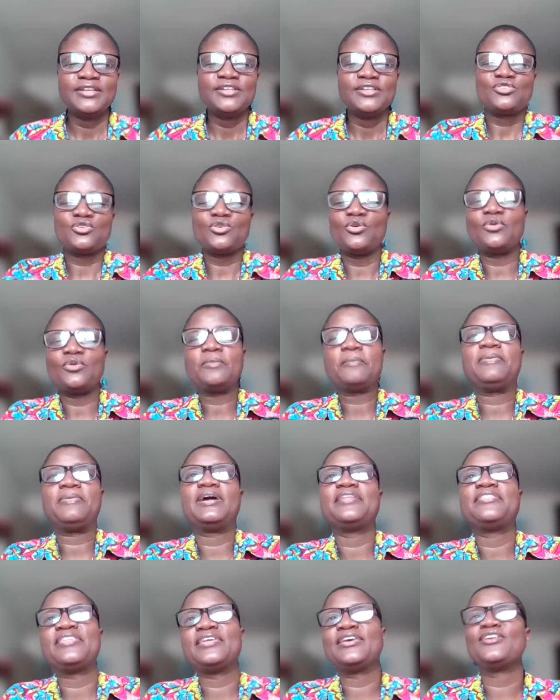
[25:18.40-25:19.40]
So,
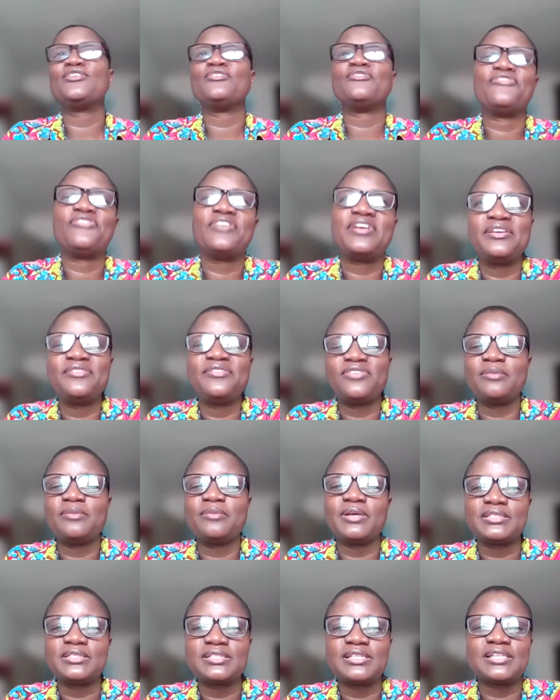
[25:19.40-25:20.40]
Pa, thank you very, very
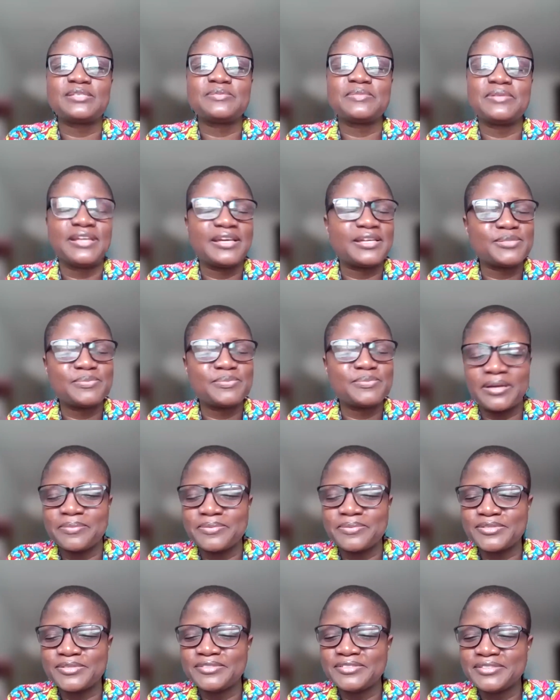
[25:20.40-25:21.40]
much. This has been
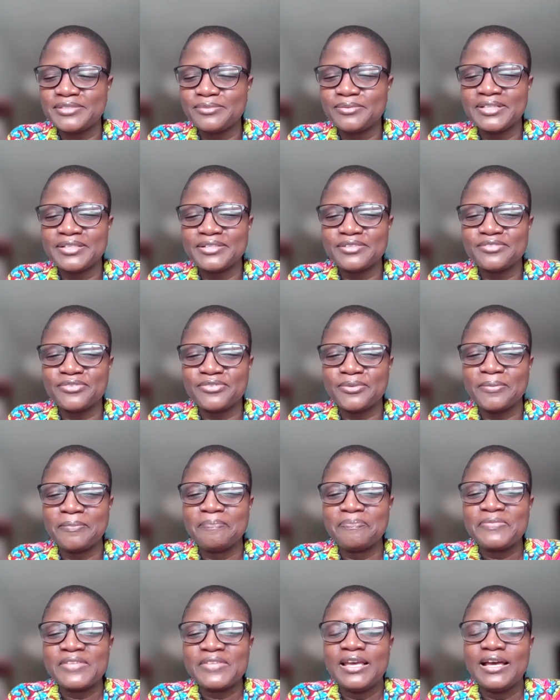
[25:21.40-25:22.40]
absolutely mm. wonderful.
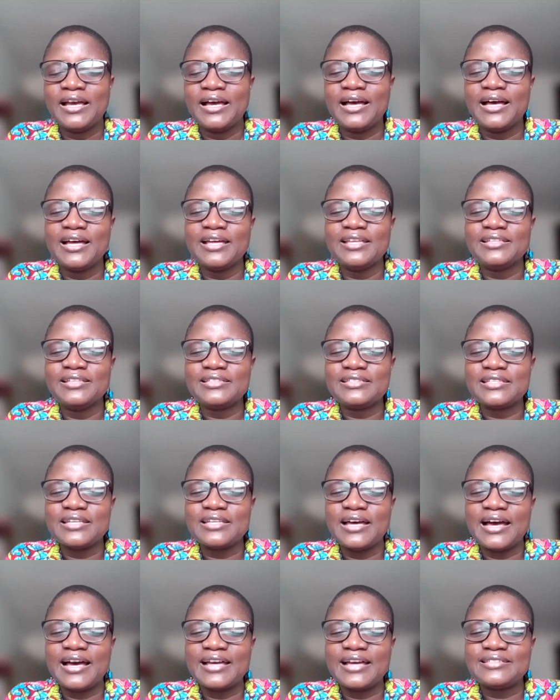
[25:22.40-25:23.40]
And
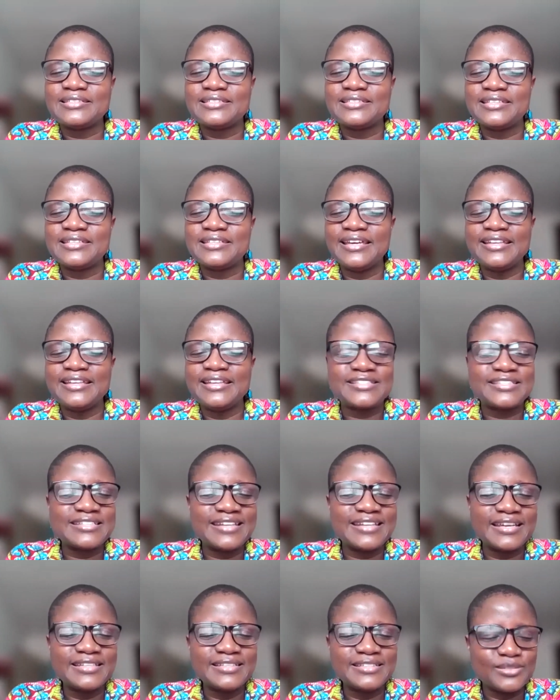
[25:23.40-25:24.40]
yeah. at age
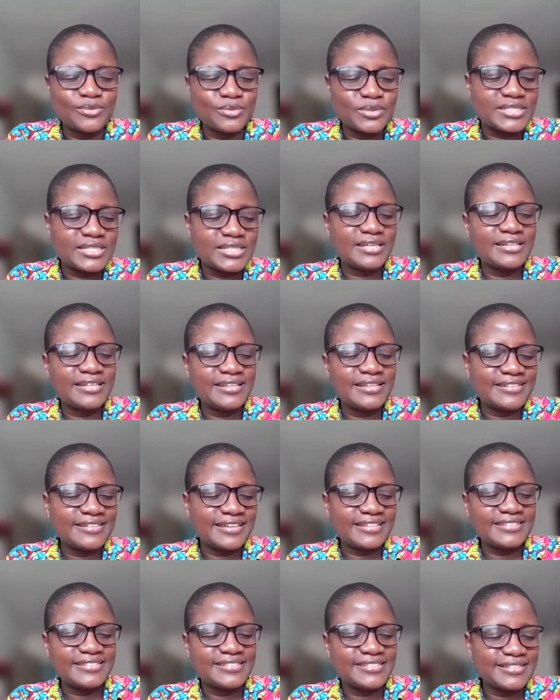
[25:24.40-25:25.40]
90, we're turning
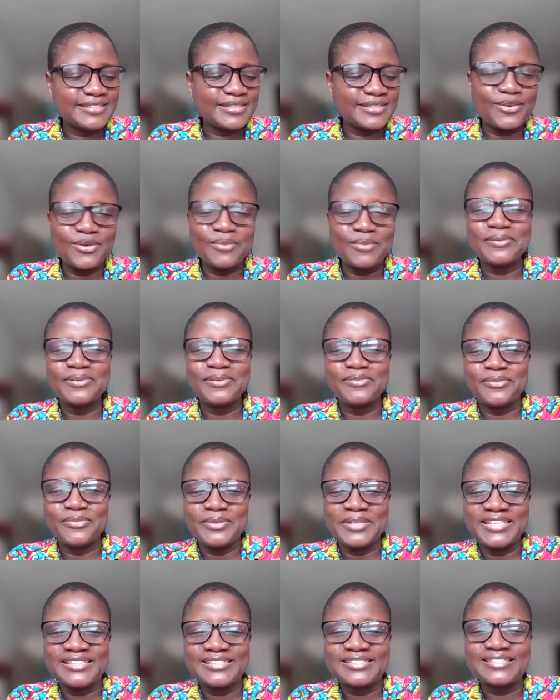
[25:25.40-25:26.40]
90 in a couple of
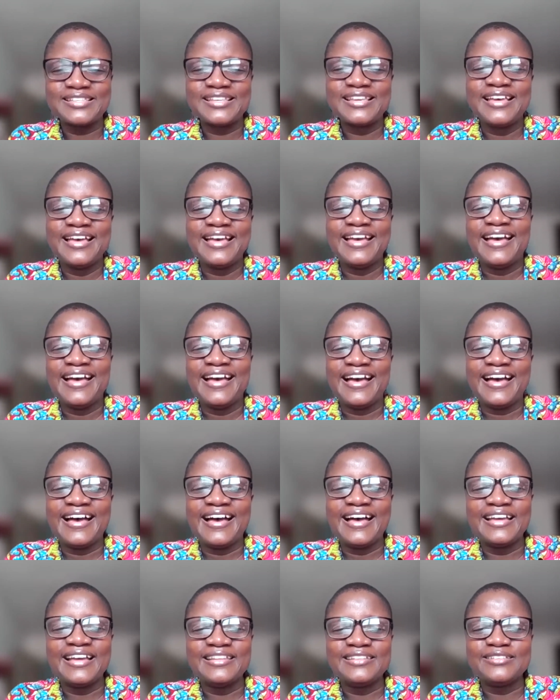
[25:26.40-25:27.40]
weeks,
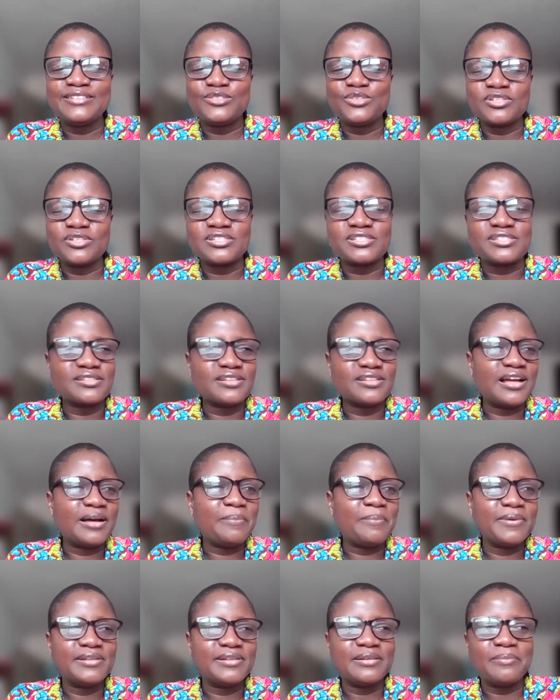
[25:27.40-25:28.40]
and mm. you're still
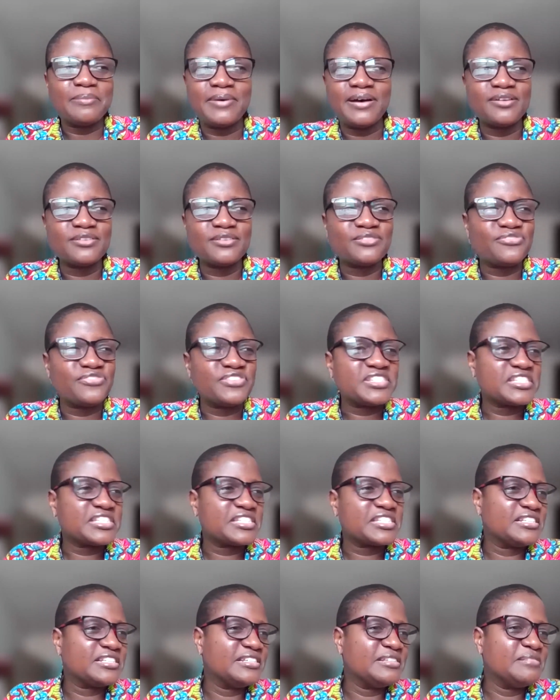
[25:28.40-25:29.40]
up and about
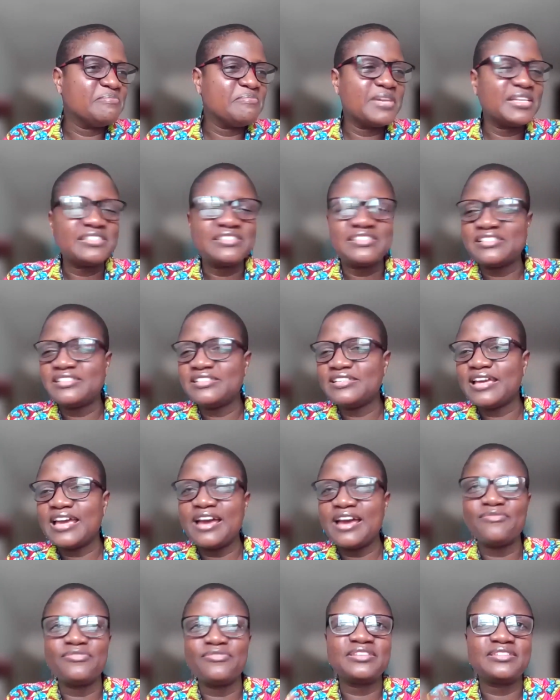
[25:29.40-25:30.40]
physically, mentally,
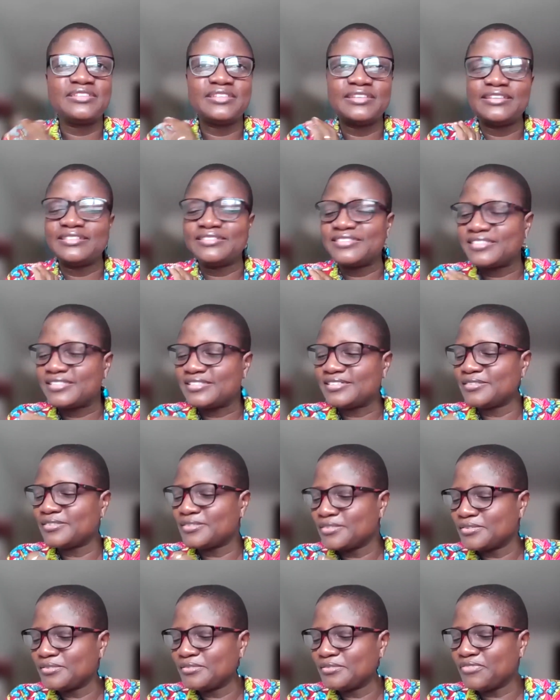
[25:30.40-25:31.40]
everything,
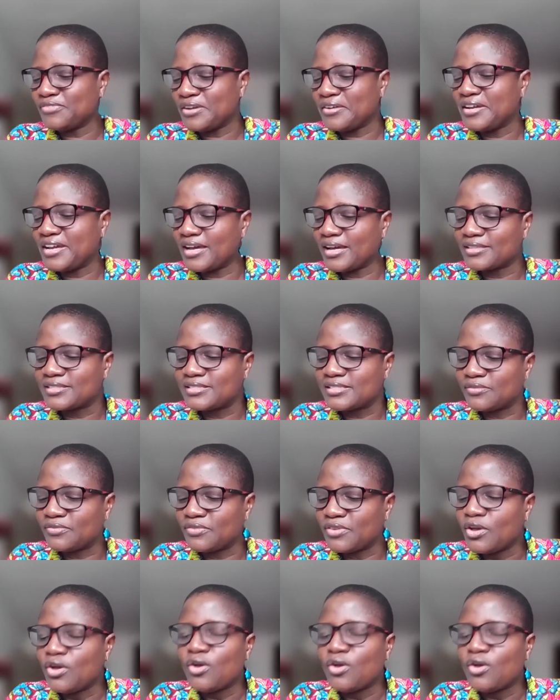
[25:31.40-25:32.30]
still very active.